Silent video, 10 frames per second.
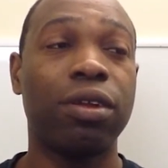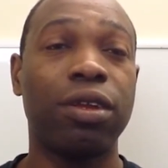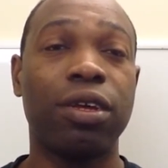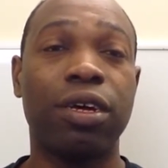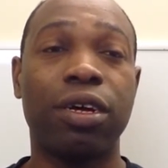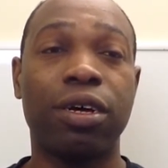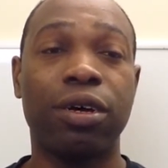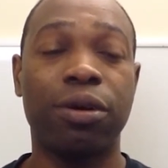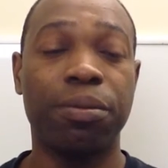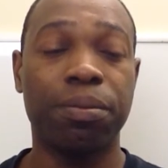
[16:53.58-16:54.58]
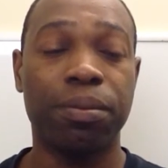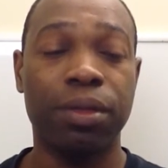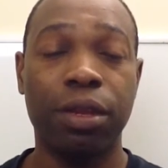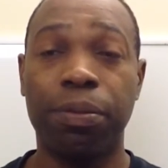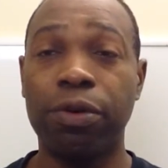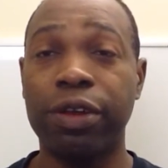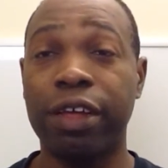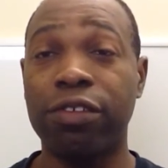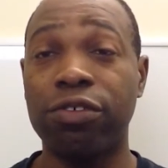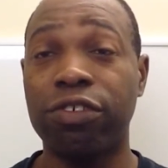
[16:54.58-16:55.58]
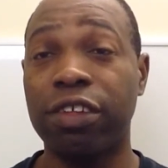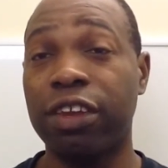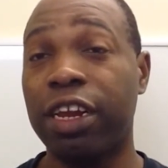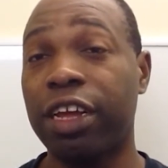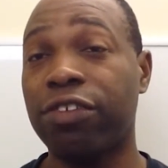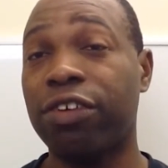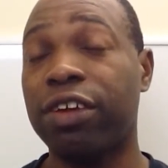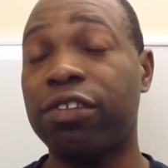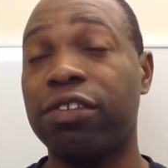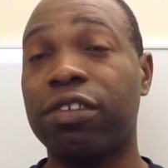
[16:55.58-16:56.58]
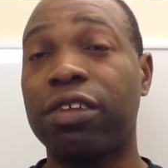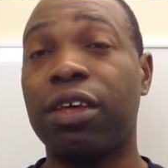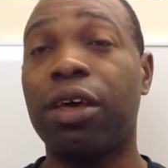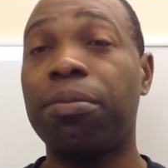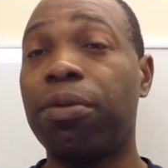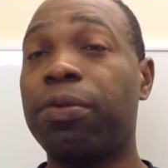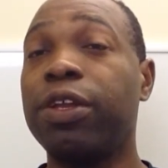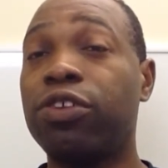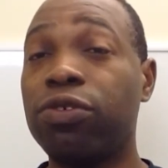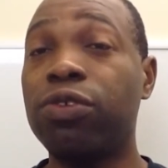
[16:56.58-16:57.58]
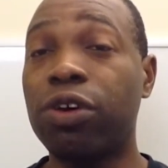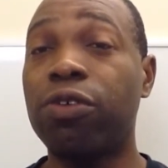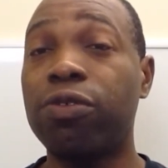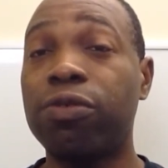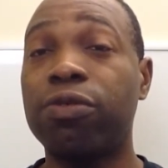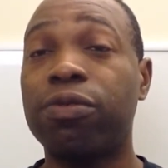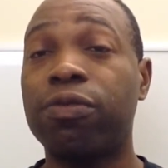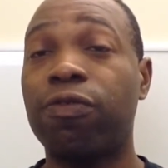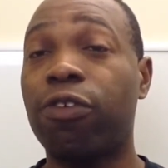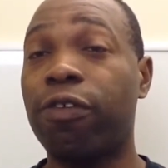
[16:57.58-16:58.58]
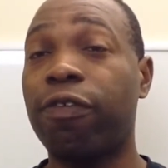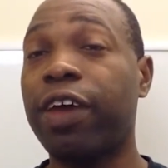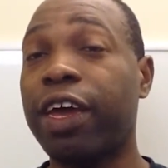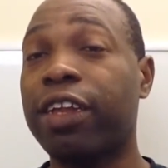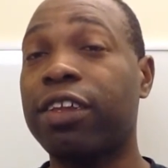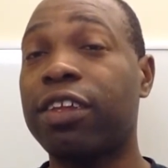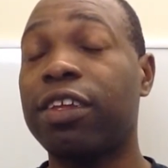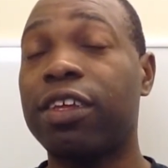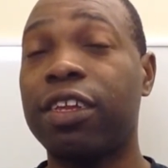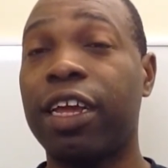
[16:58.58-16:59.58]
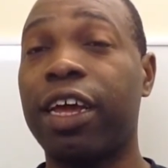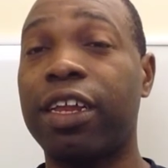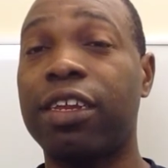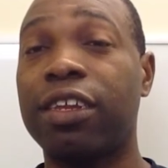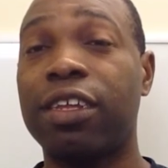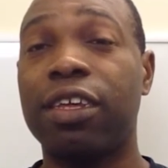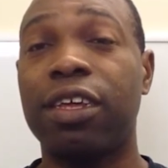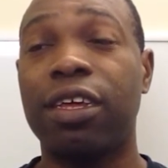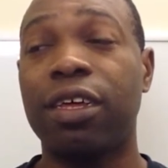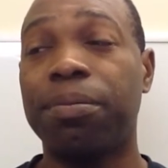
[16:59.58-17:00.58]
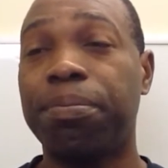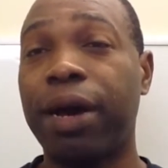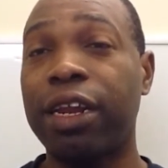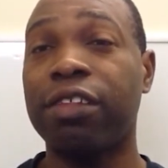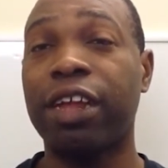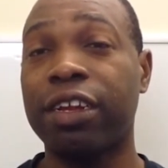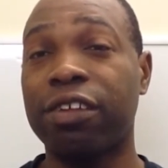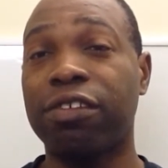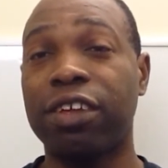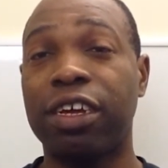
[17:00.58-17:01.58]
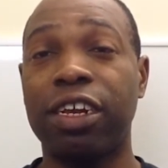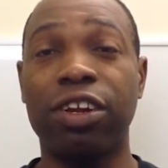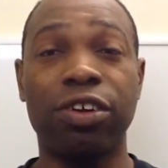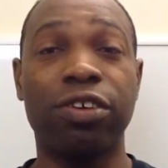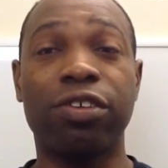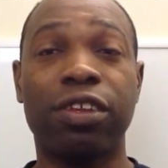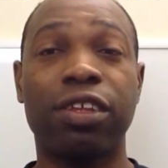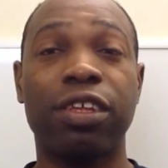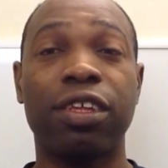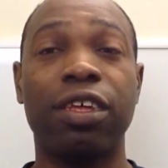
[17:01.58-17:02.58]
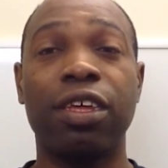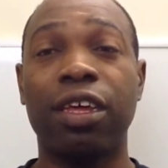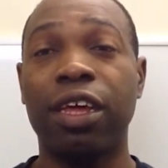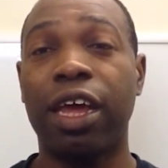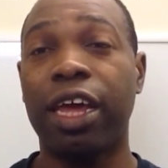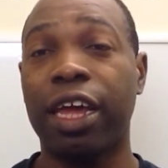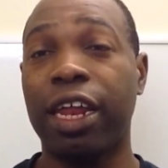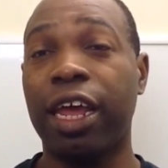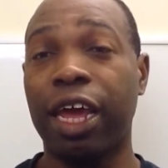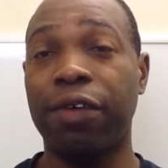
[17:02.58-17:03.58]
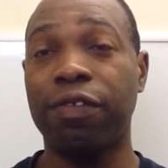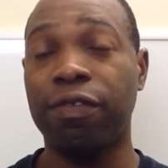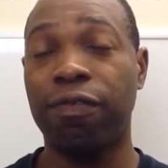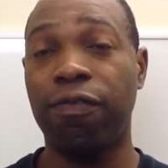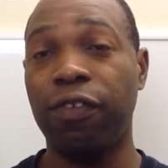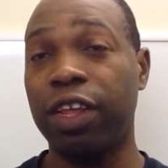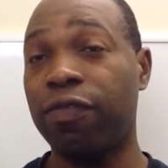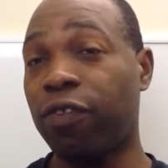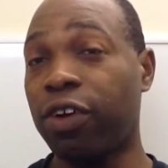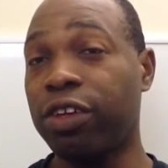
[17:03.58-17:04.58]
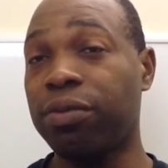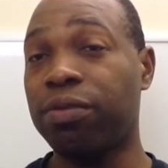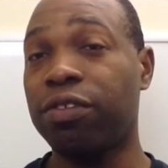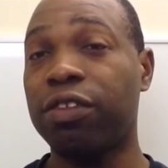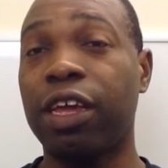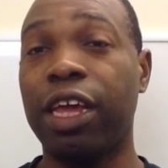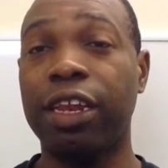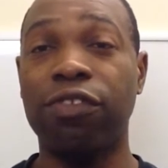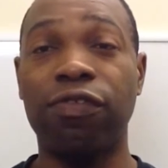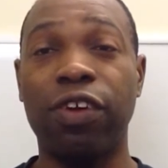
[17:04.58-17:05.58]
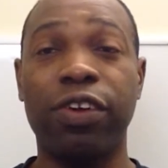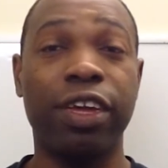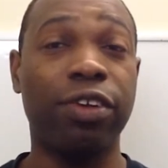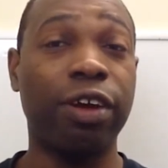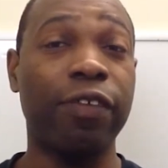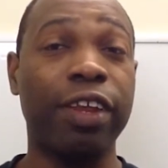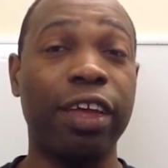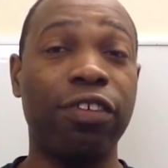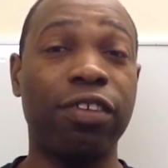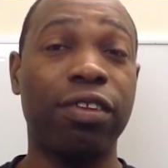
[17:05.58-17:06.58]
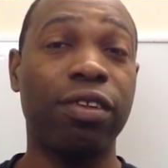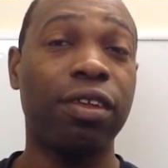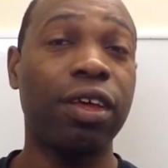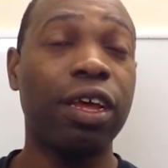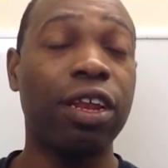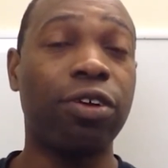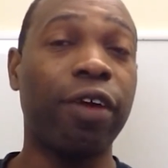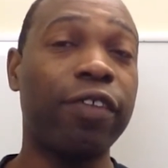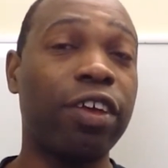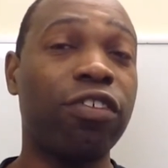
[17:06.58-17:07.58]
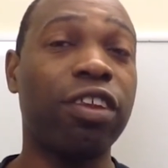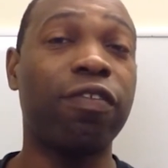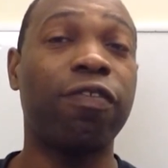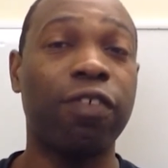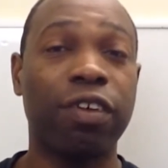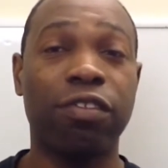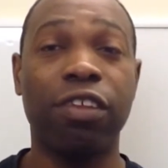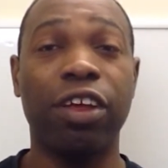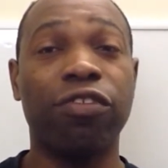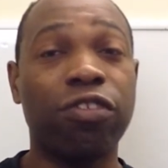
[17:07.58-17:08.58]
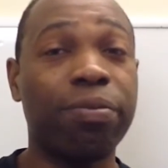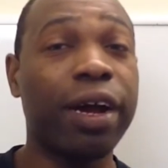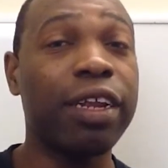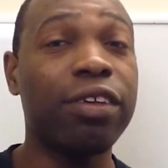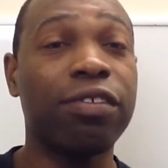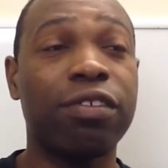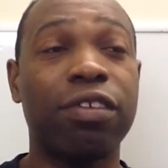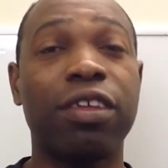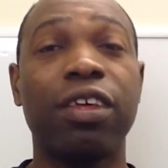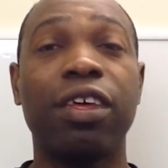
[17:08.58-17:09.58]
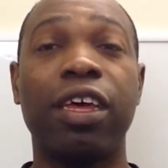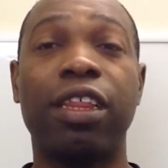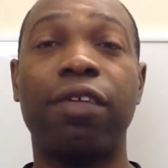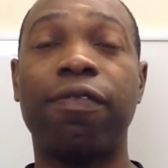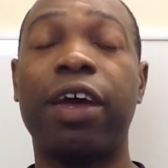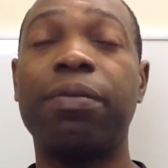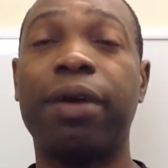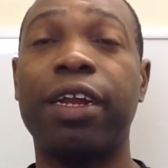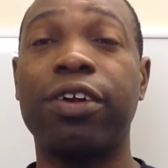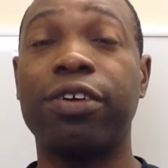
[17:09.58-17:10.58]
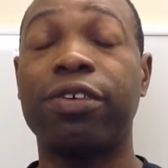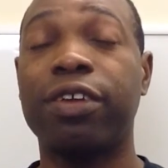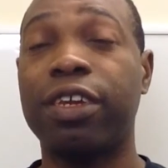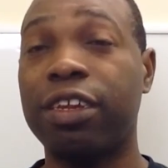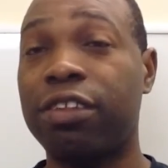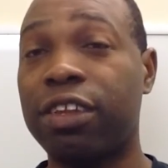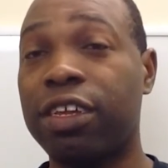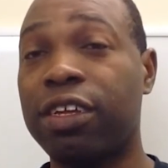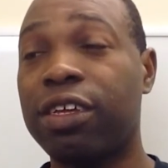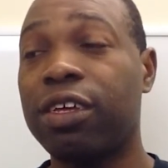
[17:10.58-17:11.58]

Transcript: the protons, neutrons, and electrons. But we do know for a fact that bodies like the sun and the earth can have fixed volumes and varying gravitation. The gravitation of celestial bodies is defined by their density.